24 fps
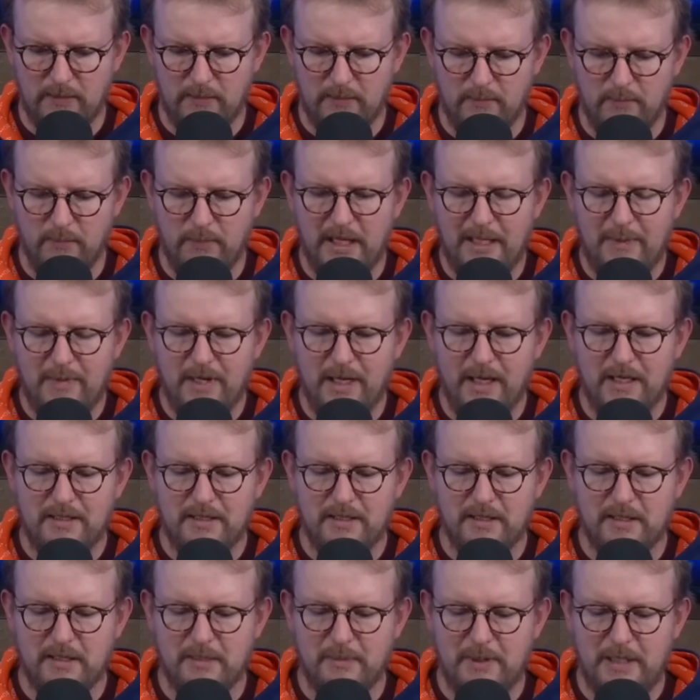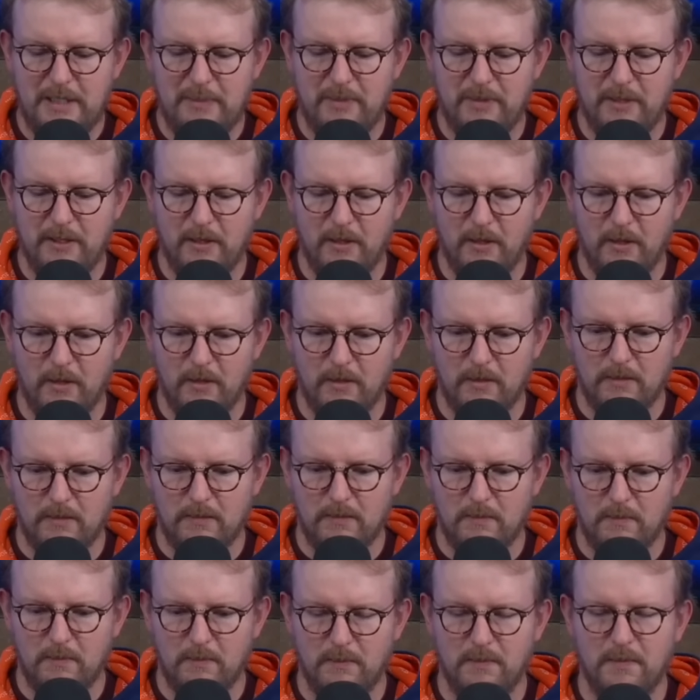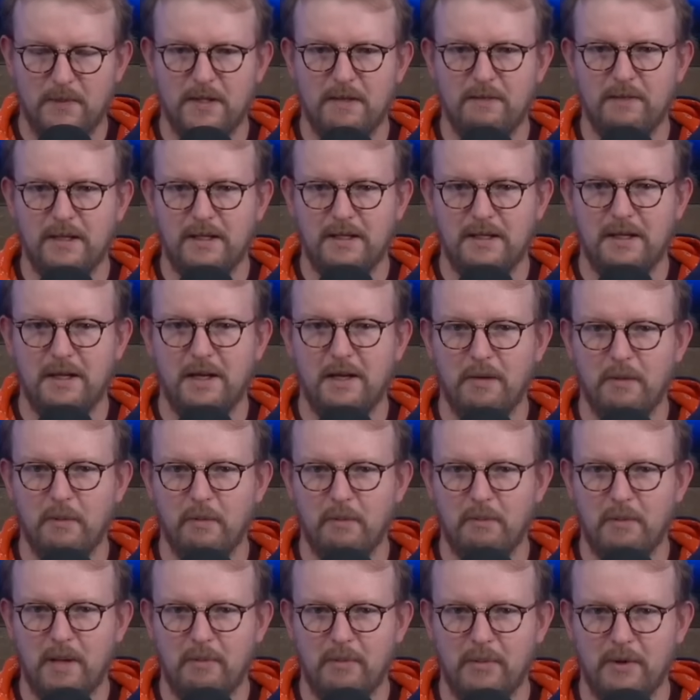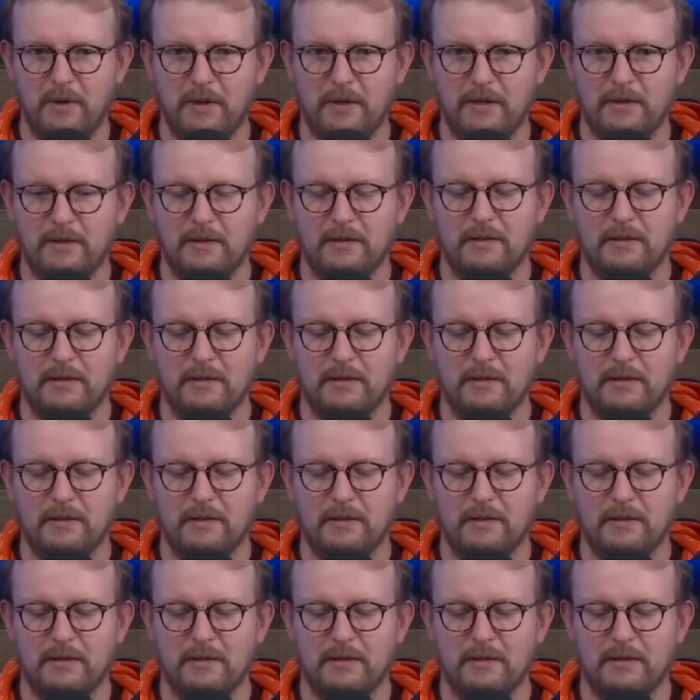Maybe I did at the P P R, but if I did, I don't remember it.